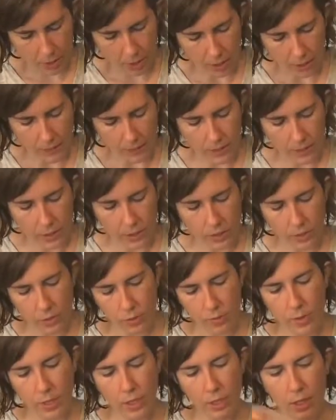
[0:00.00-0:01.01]
Obviously this
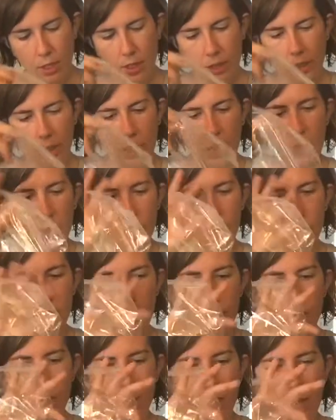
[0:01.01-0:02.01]
would be a lot tighter
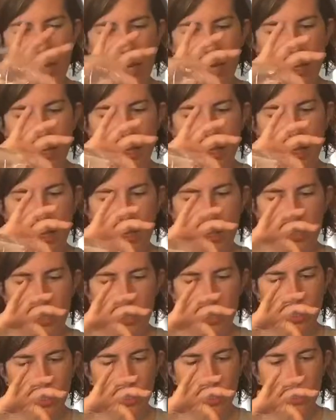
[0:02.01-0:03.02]
fit
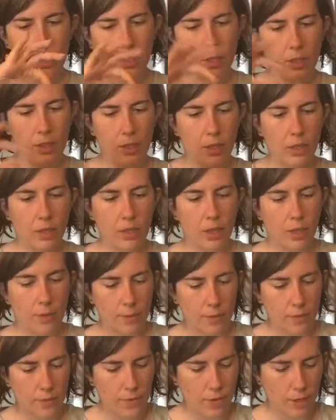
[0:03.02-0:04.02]
here
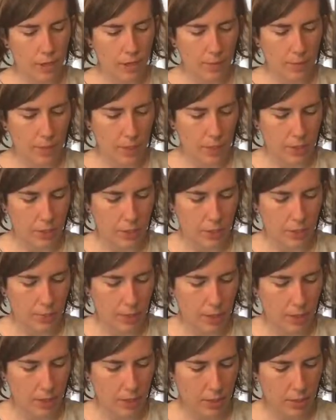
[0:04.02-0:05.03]
if you had a pastry
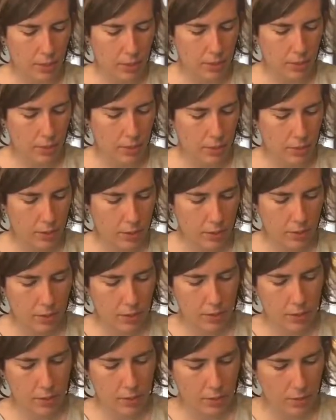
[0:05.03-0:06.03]
bag.
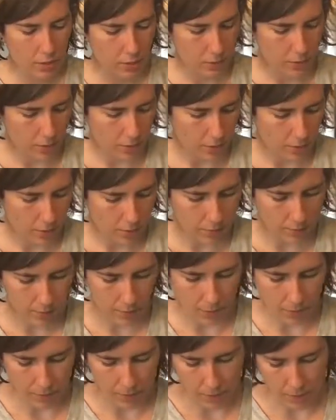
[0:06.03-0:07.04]
So,
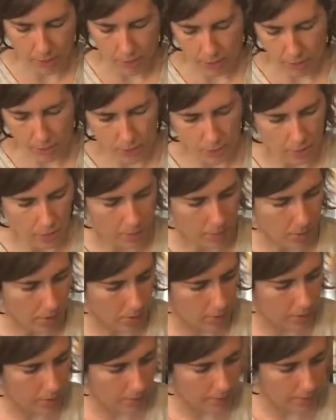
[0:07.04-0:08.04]
but I'm just gonna use a Ziploc.